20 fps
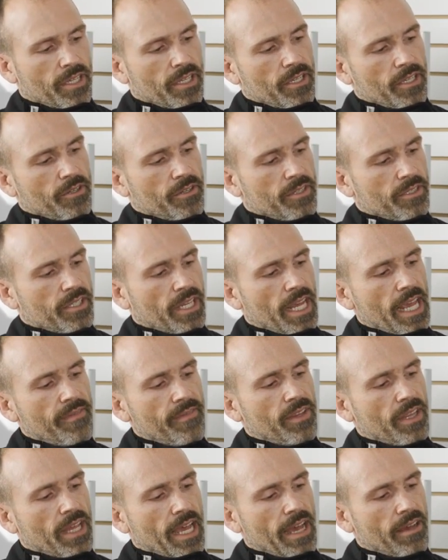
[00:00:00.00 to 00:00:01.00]
You're
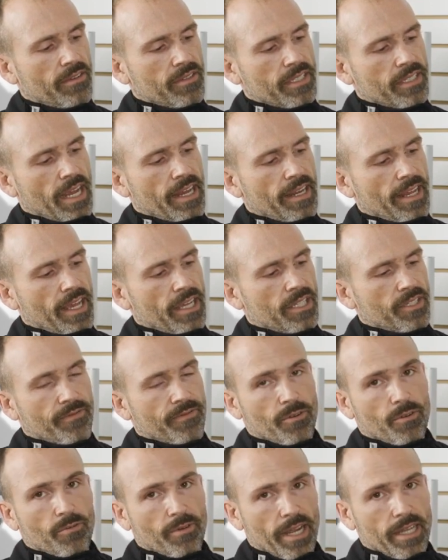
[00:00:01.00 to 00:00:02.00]
saving the outside edge
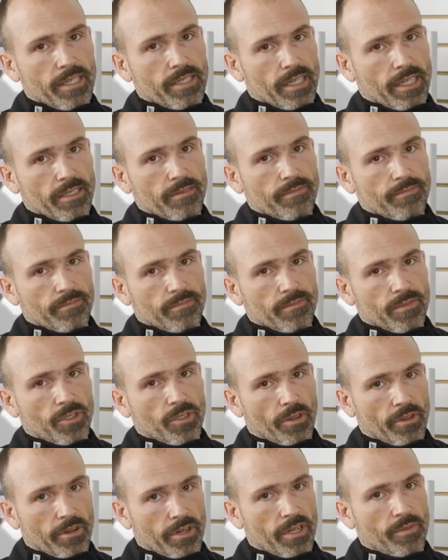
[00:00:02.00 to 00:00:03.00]
for racing,
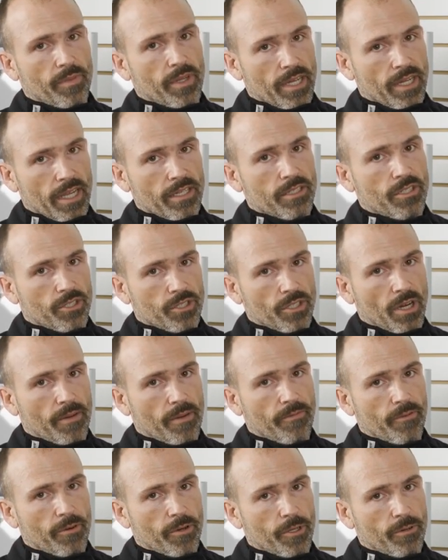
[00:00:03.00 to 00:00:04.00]
so they're going to be nice and
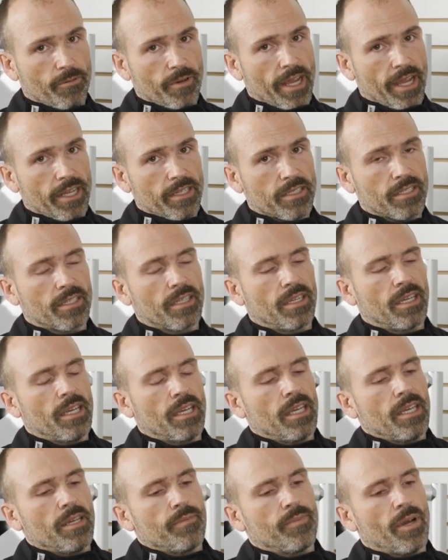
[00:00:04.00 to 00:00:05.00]
sharp for your race.
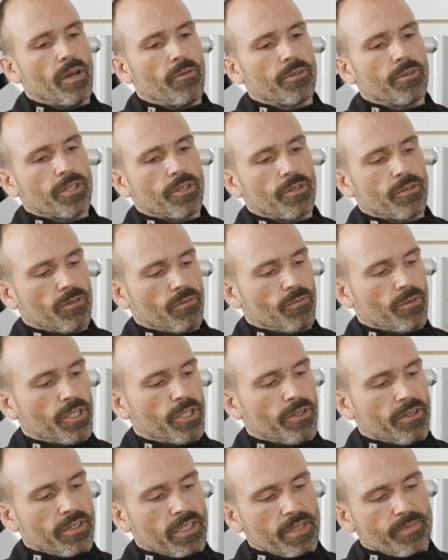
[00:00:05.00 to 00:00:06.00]
But when
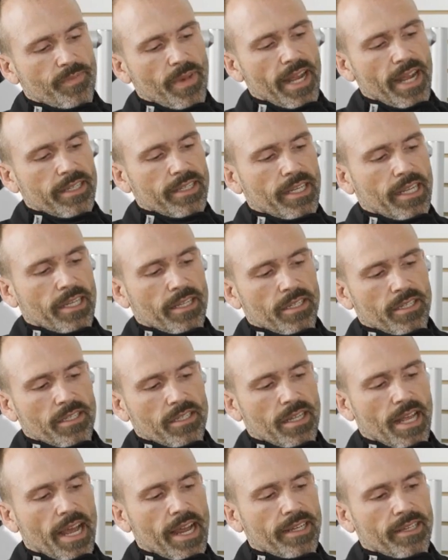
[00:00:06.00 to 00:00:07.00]
you're inspecting and
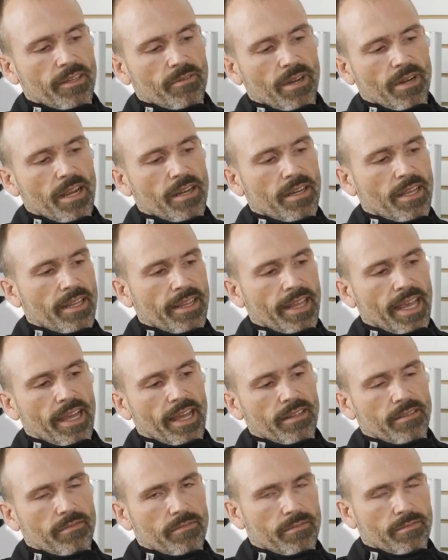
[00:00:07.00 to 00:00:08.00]
sliding around on
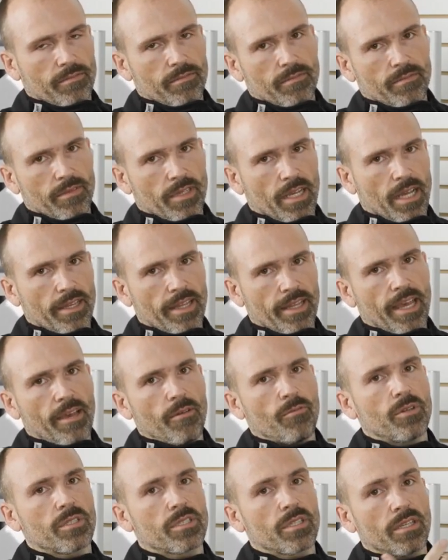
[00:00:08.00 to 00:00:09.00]

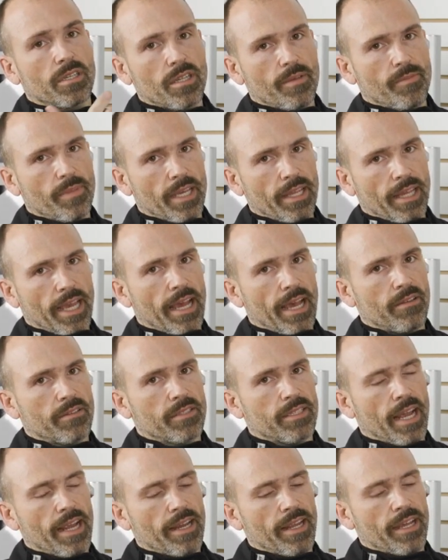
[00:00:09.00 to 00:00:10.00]
that what's going to be the
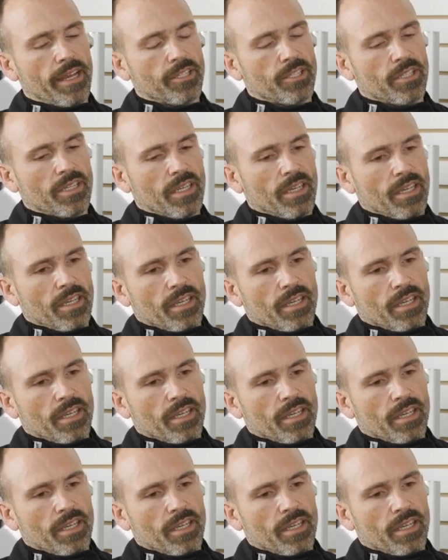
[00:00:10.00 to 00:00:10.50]
outside edge,